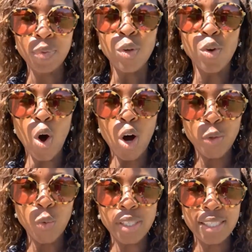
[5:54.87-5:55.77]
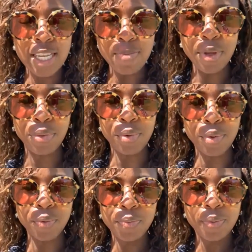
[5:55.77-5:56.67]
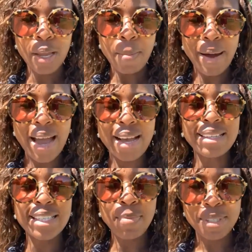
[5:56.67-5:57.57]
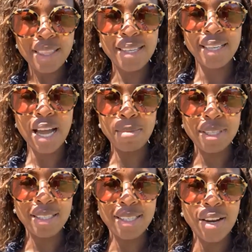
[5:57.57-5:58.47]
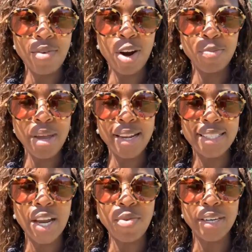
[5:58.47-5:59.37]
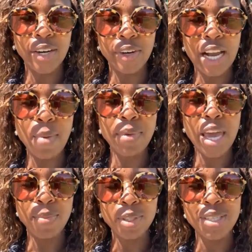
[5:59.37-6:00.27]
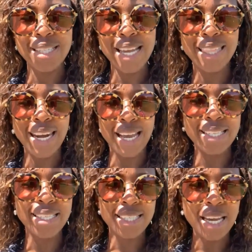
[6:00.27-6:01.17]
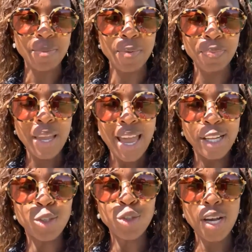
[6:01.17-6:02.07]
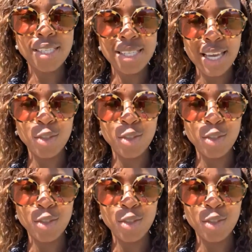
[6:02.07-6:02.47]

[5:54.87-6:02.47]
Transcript: God will see me through. By accepting the circumstances around me and surrendering, I'm able to take the next step and trust that